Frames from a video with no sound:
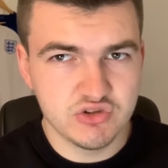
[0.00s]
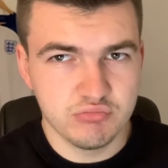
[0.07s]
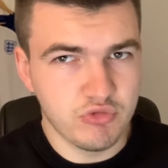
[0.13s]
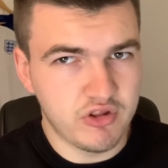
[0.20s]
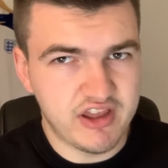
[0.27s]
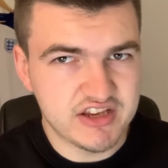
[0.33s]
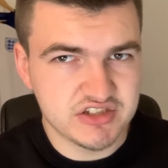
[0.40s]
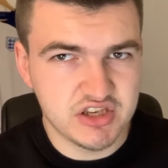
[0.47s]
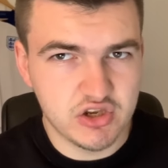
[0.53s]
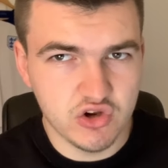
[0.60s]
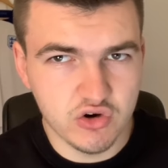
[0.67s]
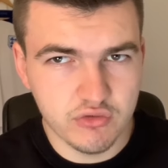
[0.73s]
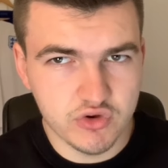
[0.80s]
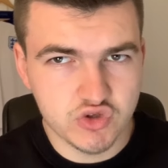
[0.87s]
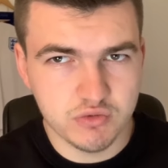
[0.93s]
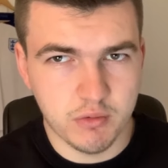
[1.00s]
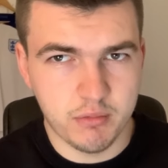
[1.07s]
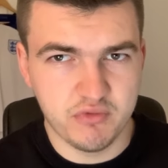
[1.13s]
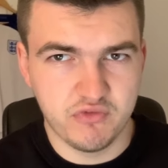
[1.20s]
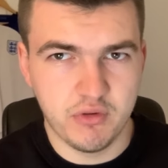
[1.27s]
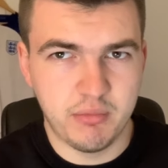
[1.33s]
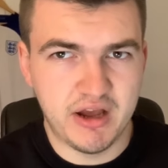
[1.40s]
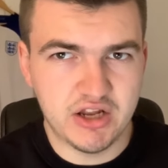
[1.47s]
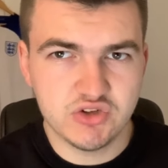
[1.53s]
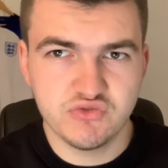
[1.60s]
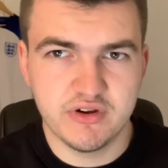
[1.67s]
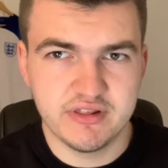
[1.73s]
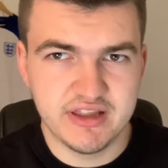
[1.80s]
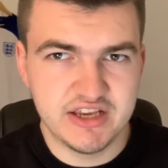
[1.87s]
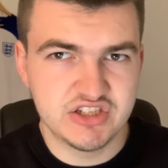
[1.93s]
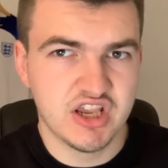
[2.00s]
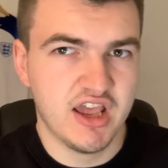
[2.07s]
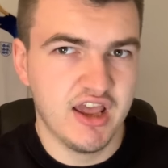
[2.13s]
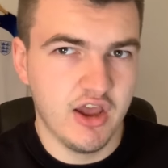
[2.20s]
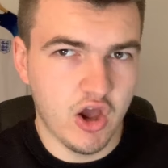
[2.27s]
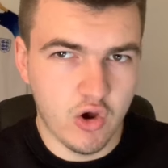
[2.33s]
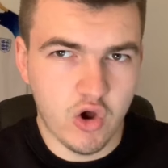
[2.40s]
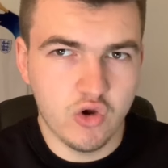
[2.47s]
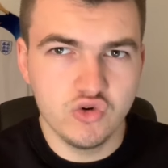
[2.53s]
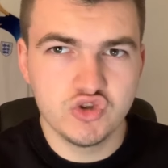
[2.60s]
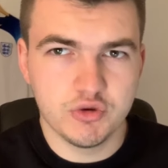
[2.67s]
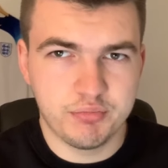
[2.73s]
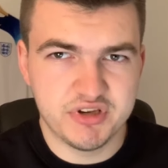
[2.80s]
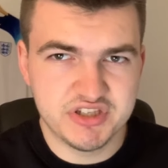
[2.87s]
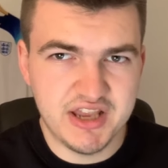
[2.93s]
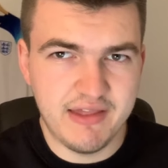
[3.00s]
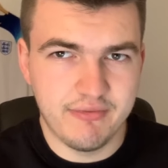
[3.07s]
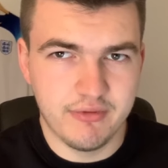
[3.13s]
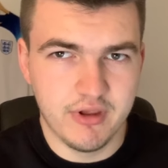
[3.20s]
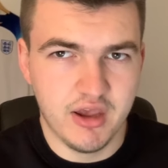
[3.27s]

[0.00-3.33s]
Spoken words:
Not necessarily the Euro squad, but for the March friendlies, 100%.